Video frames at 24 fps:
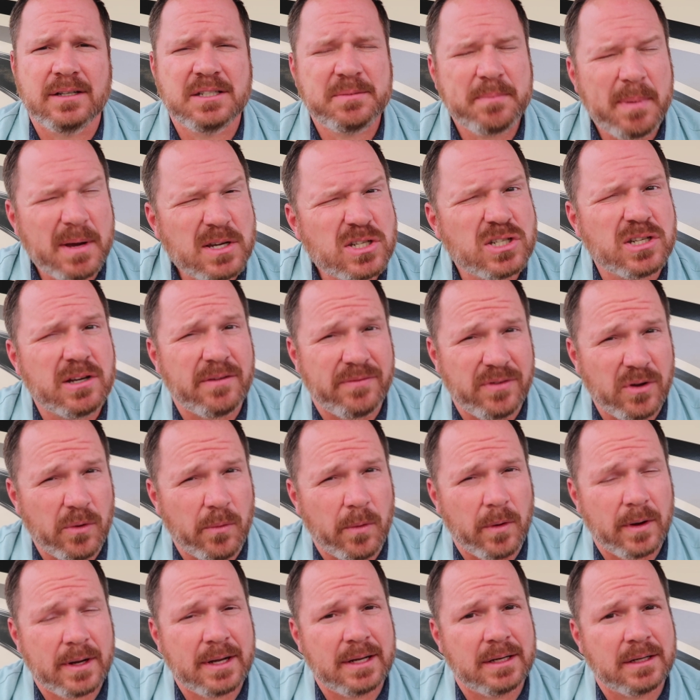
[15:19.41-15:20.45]
especially if you
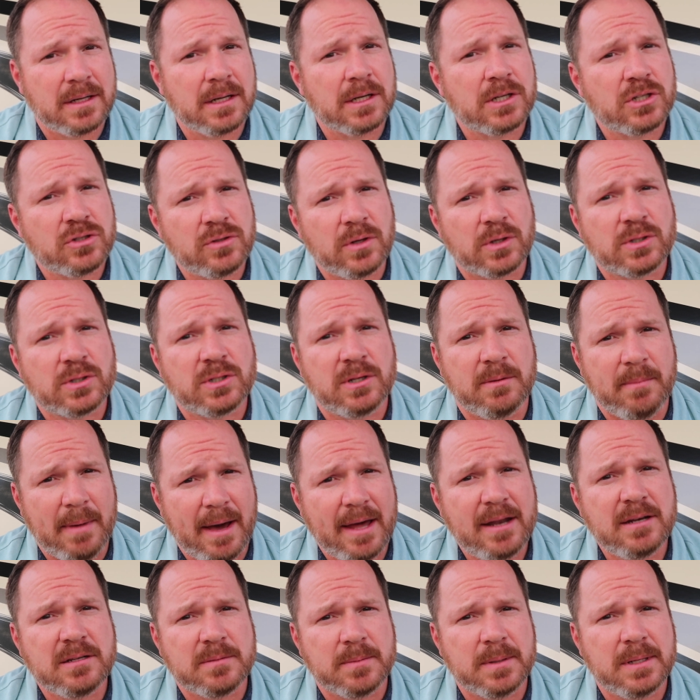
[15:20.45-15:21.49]
work in construction
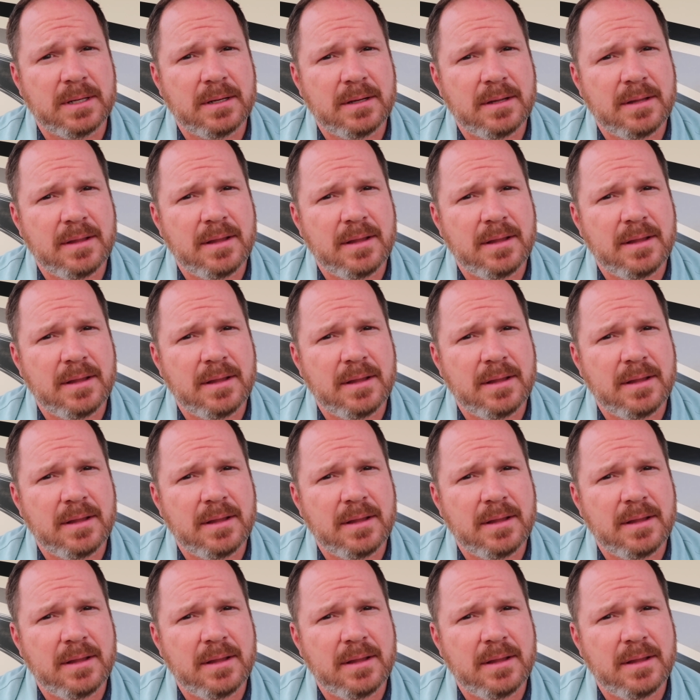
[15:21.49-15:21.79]
management,